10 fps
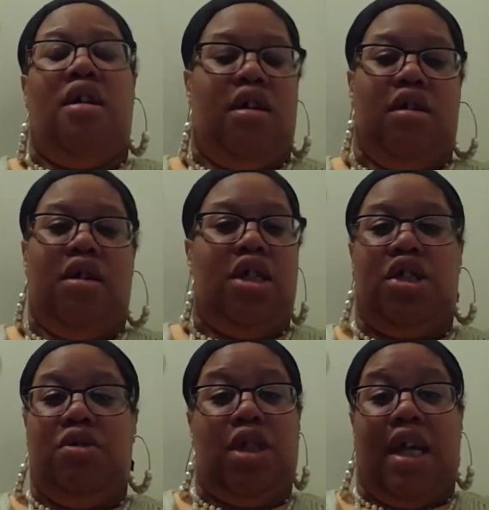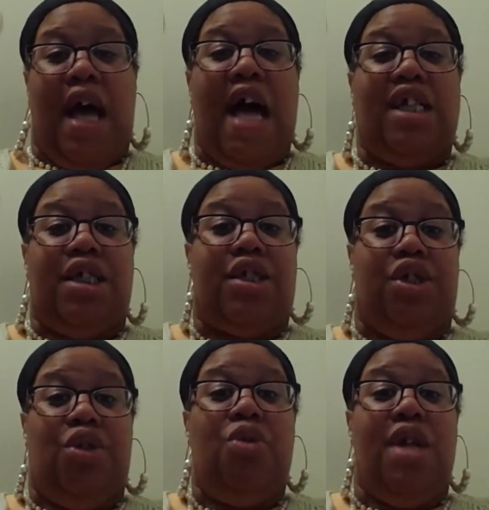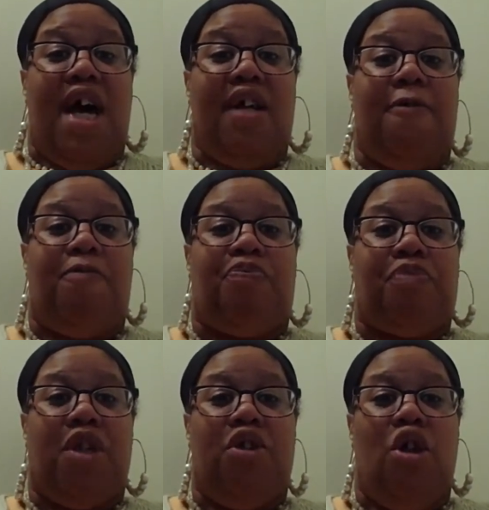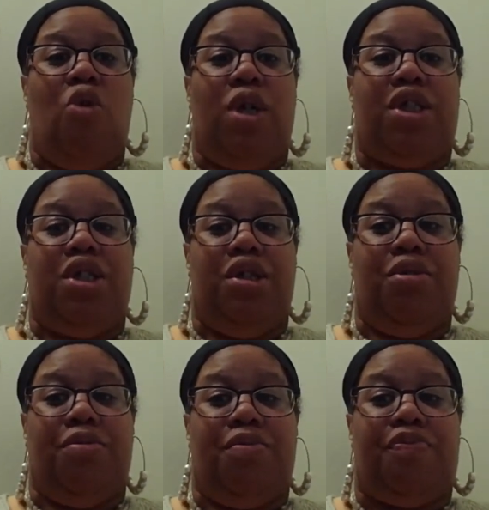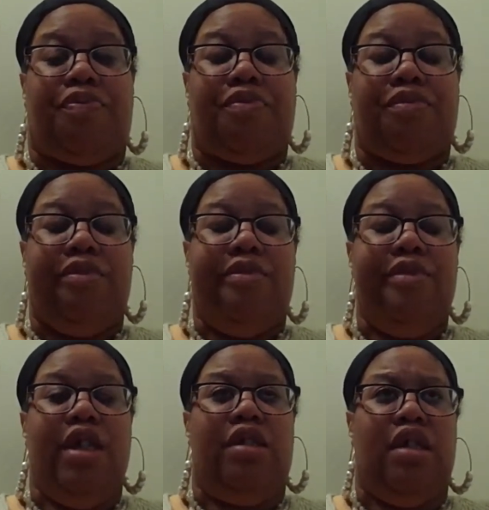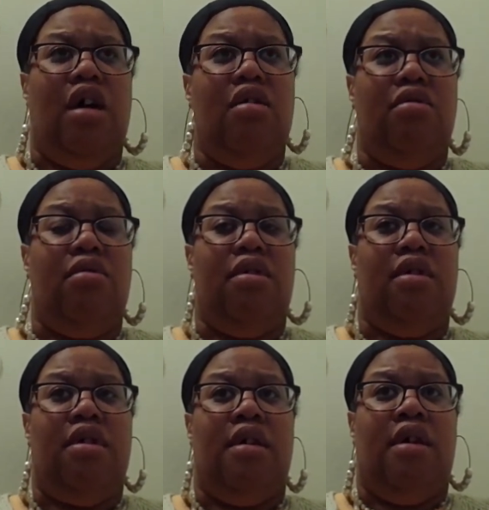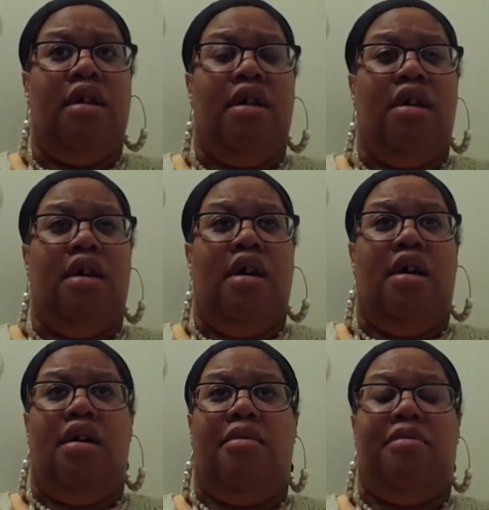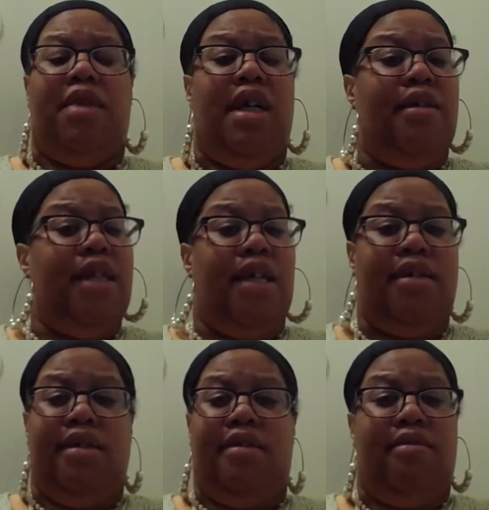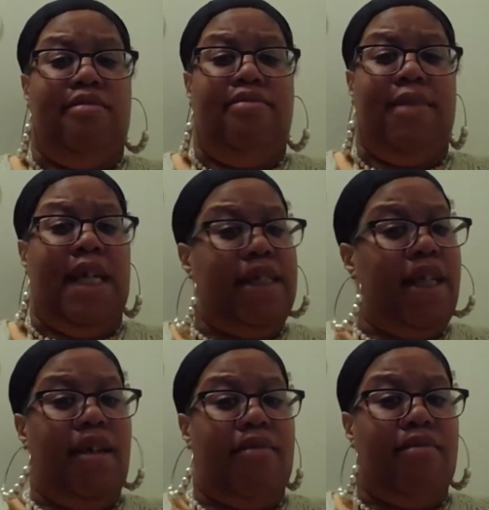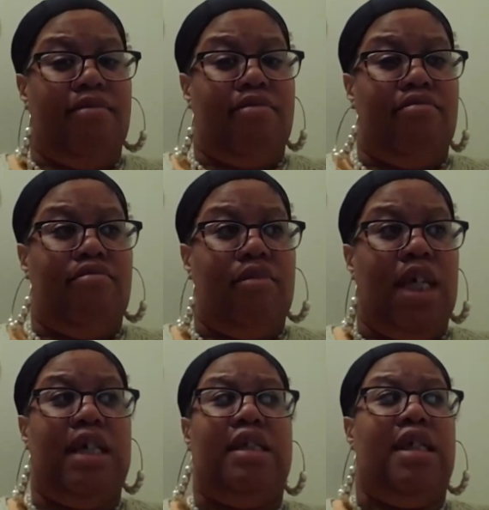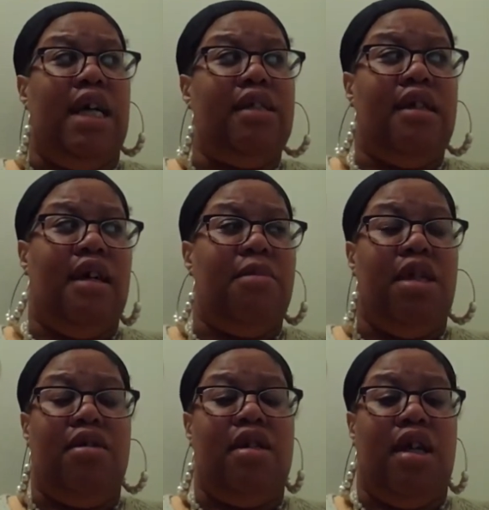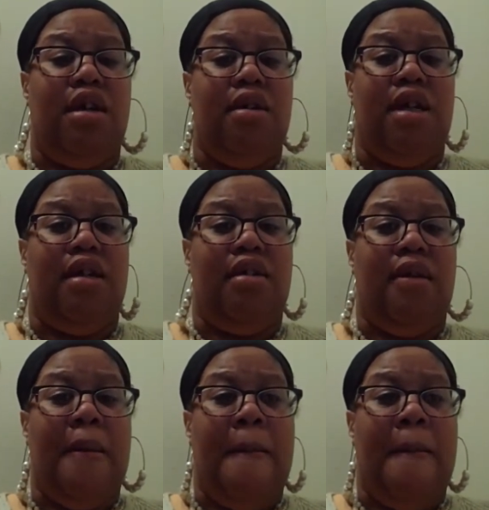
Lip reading: And she was like, I just do not know what to do. So, yeah, that's it. It's nighttime here in the area.